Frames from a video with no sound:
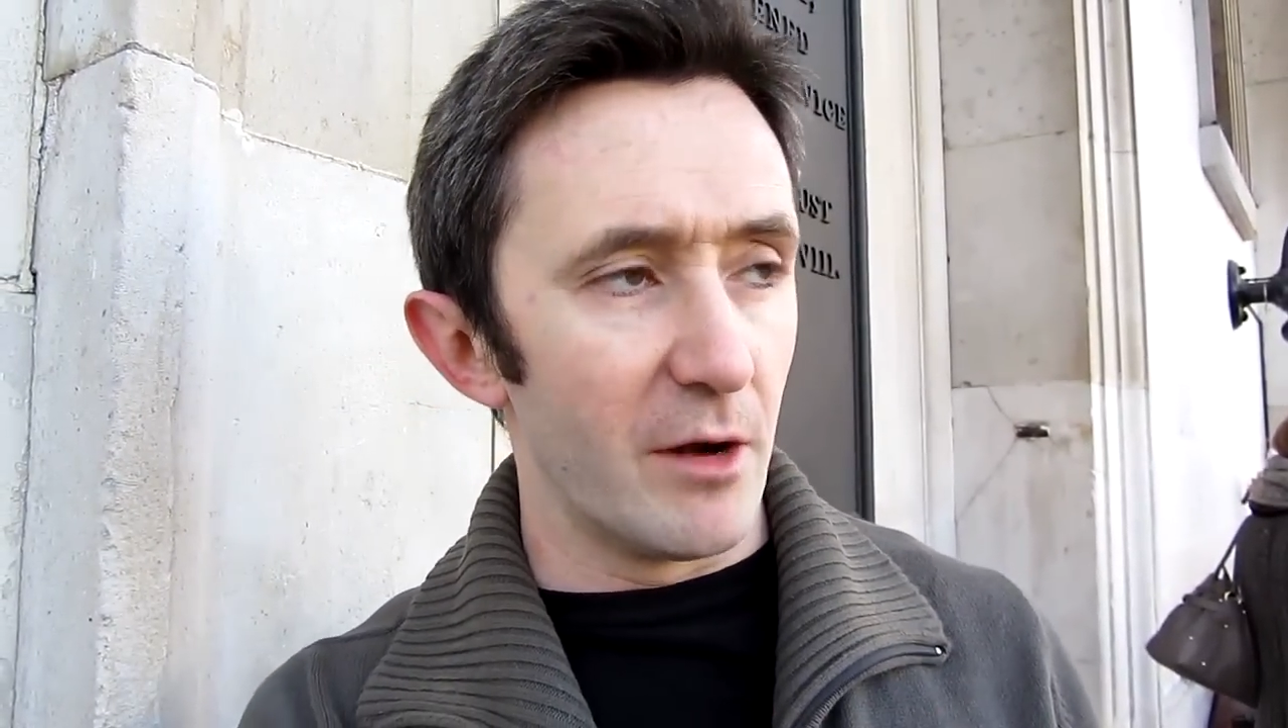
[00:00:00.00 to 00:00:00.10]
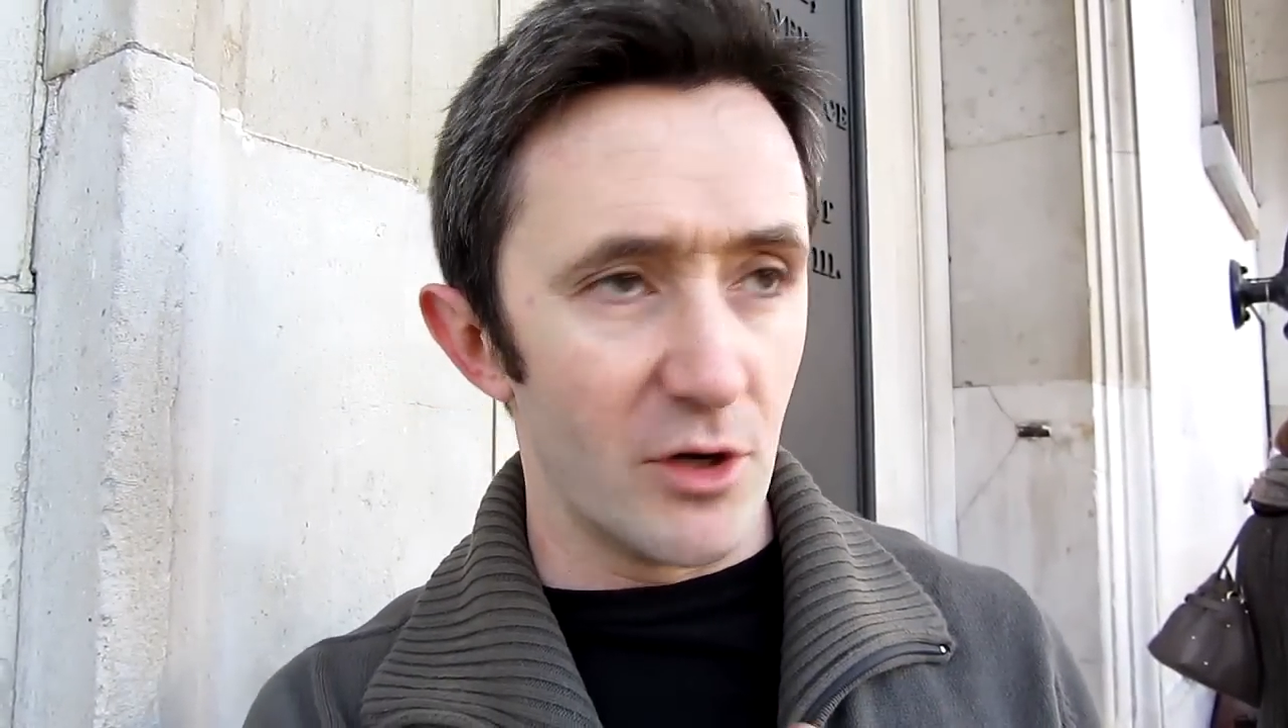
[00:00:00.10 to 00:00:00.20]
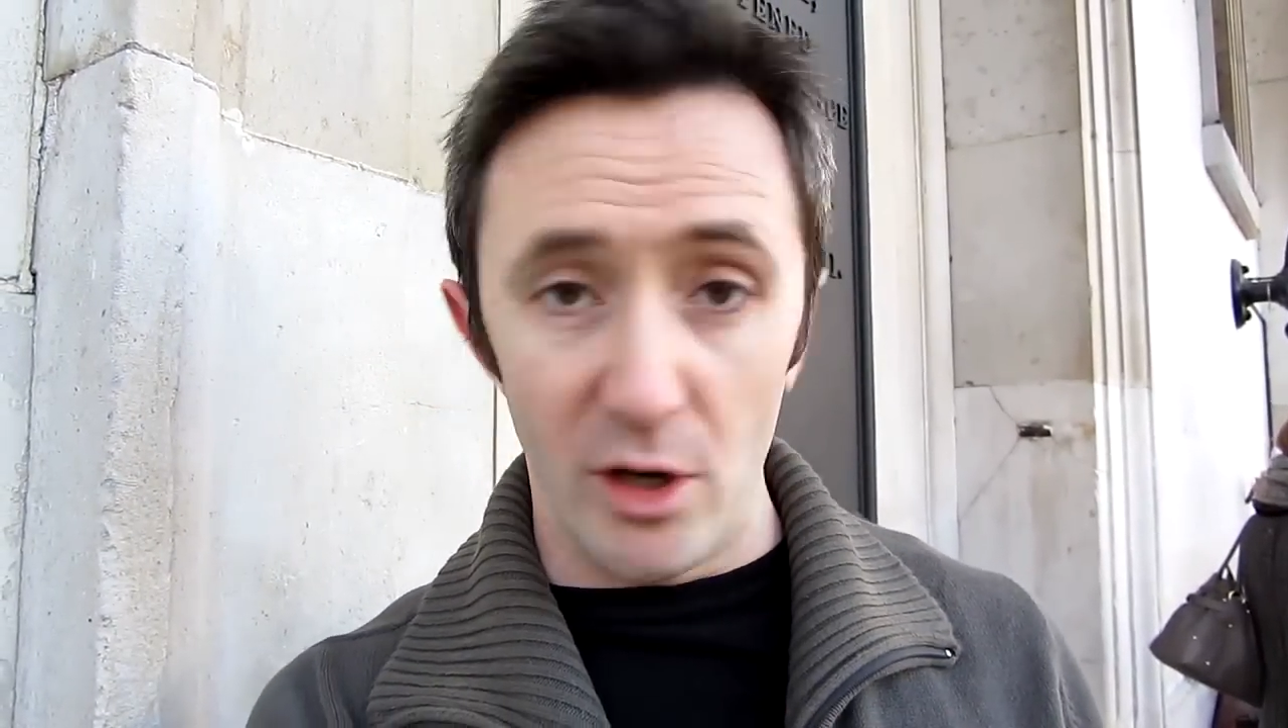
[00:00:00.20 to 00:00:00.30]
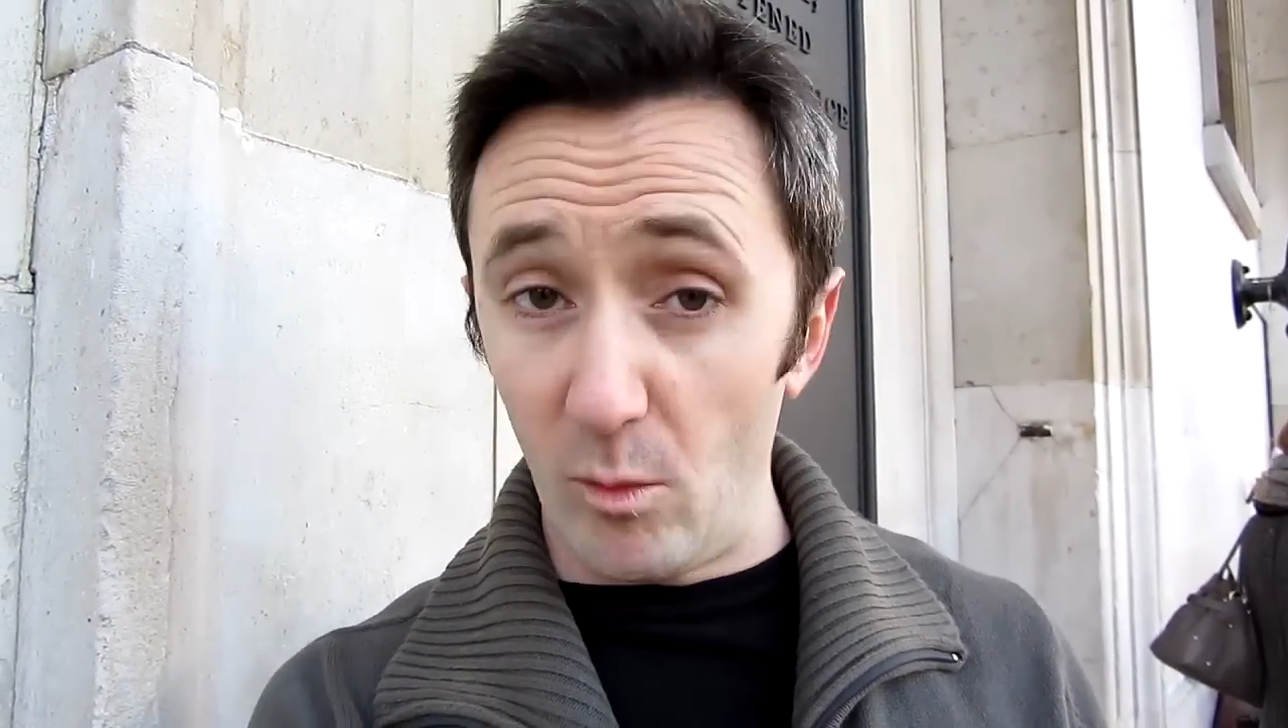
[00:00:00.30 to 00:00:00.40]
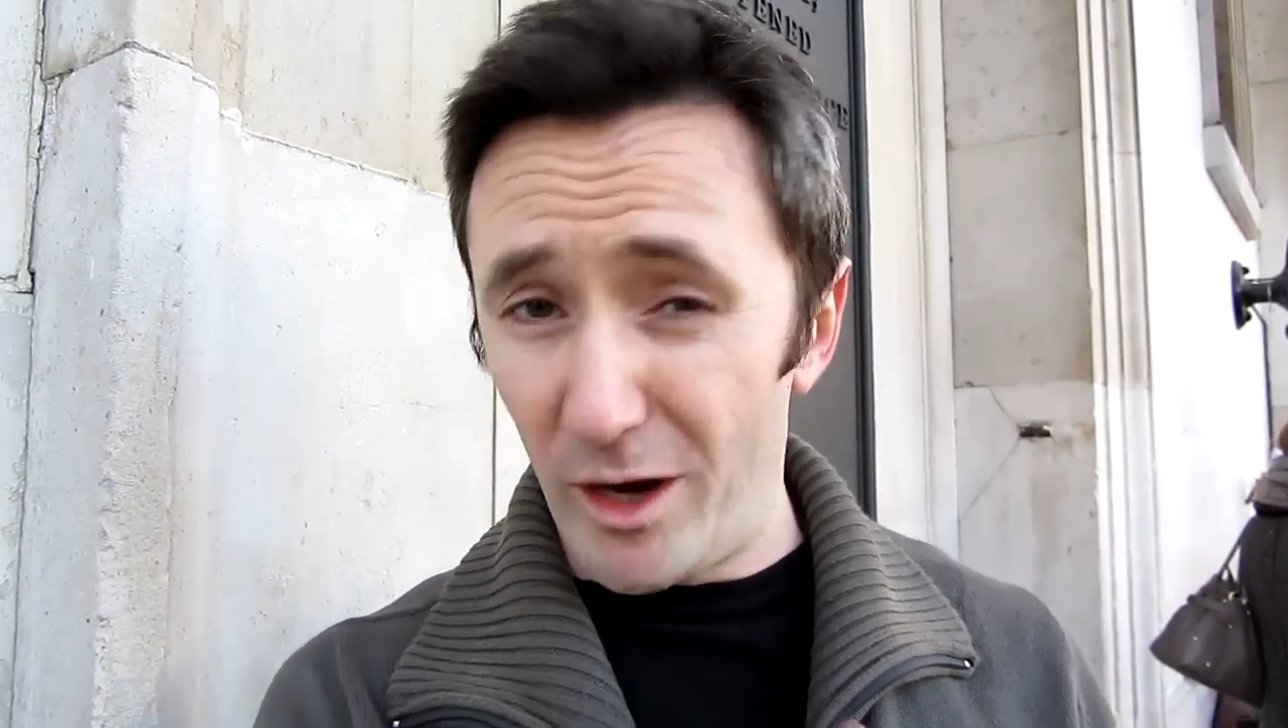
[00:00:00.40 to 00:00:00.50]
here
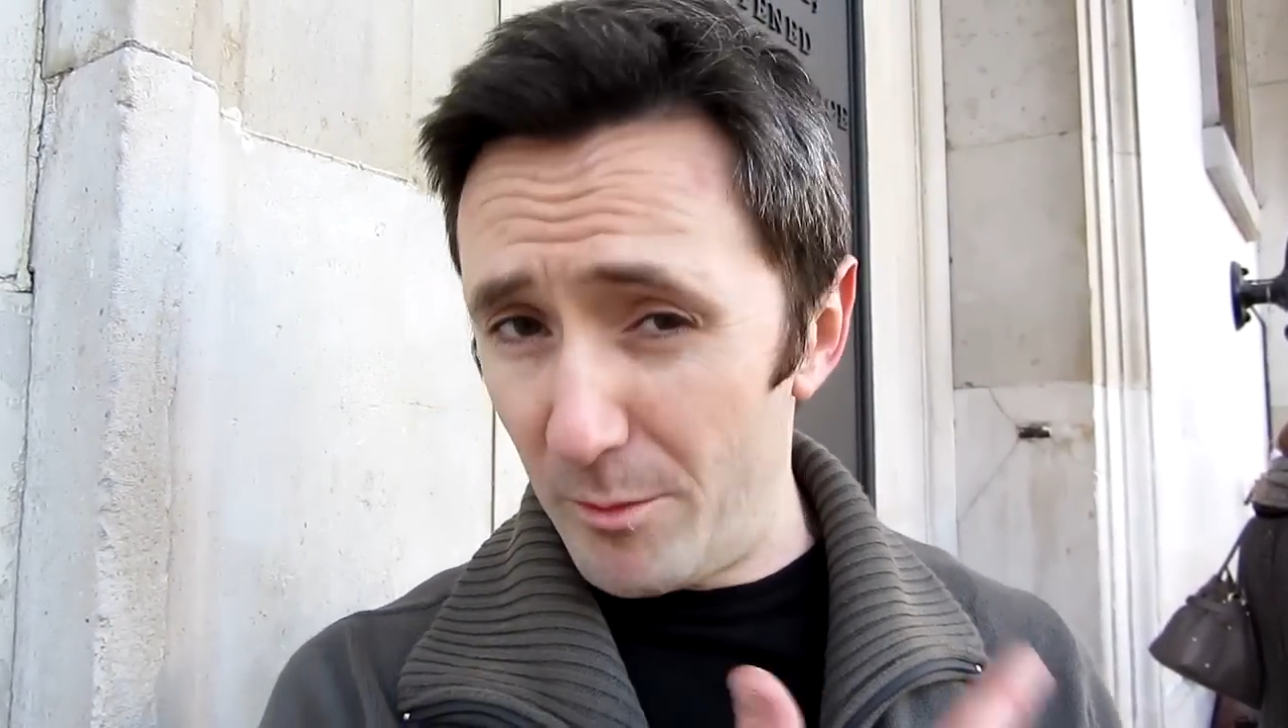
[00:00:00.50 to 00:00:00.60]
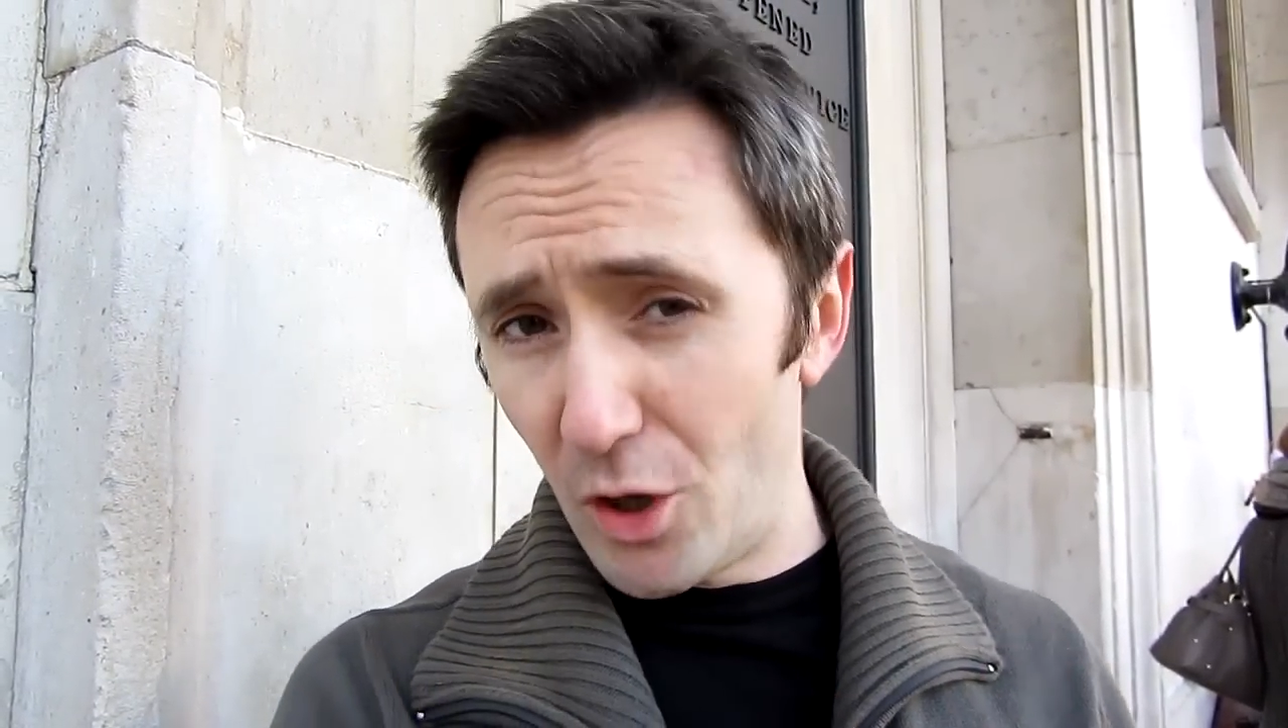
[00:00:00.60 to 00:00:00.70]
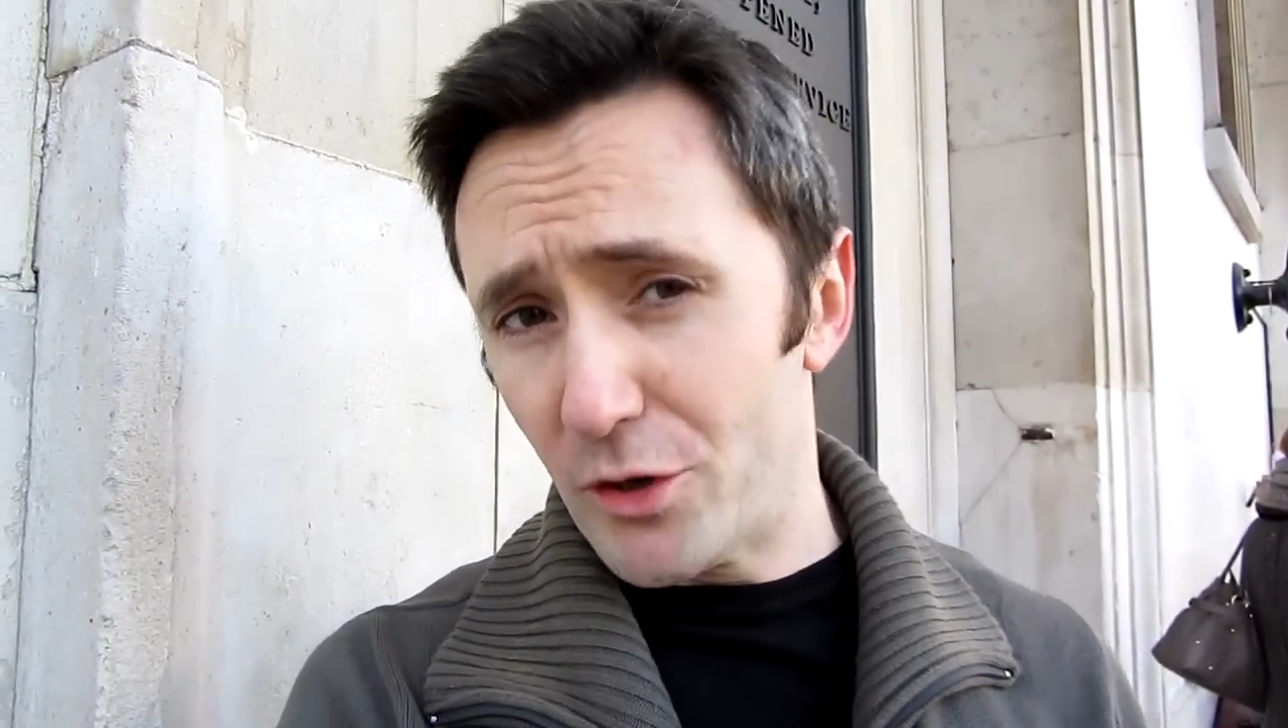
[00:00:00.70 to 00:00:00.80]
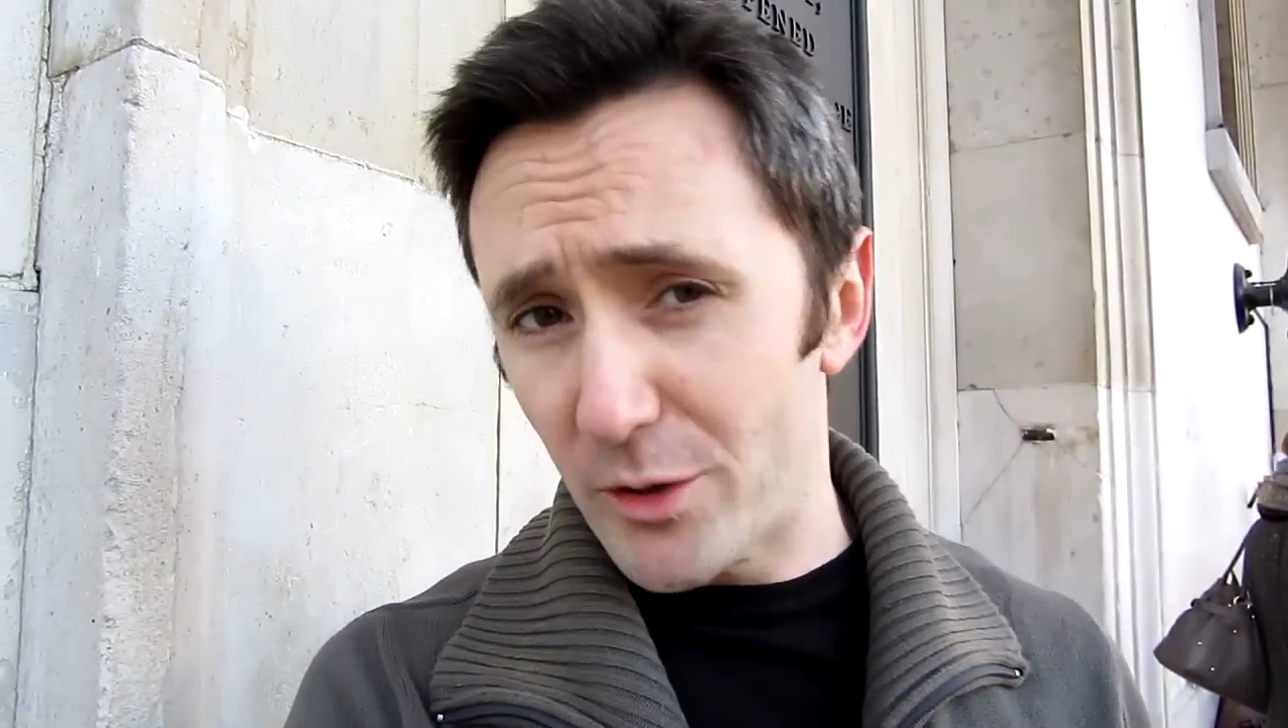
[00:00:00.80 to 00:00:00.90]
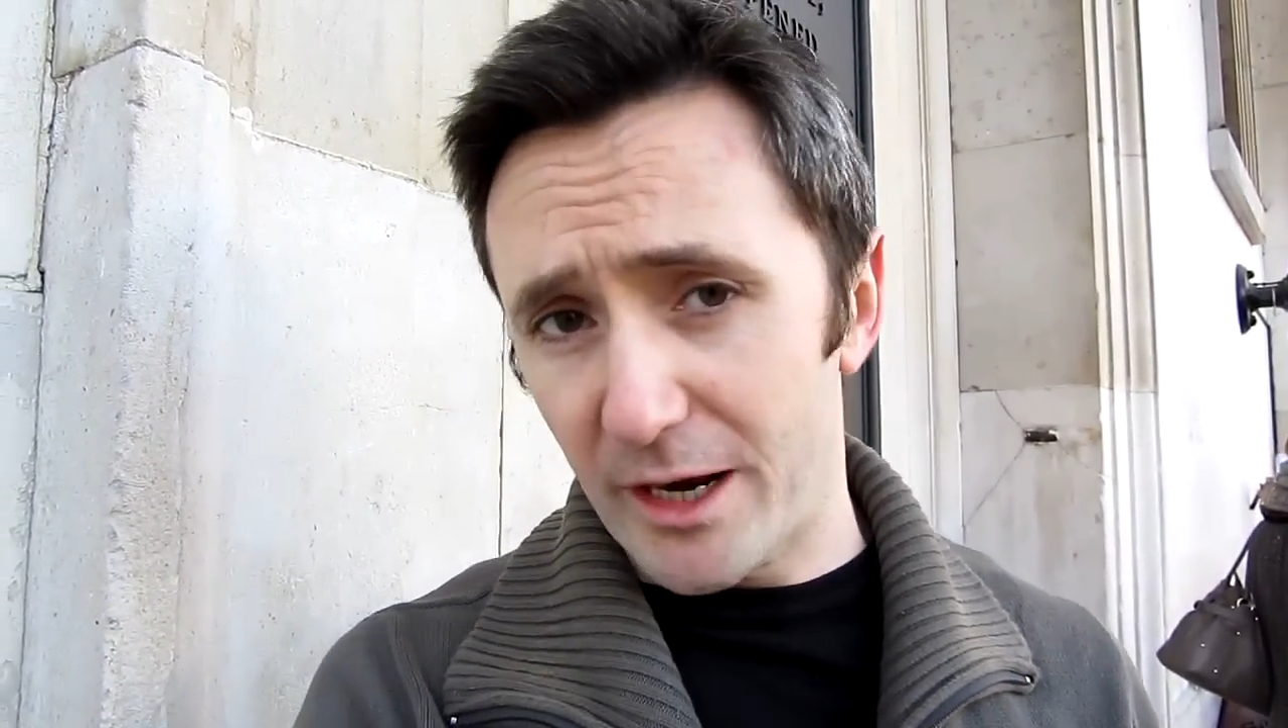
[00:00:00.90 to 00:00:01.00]
and do it when I'm not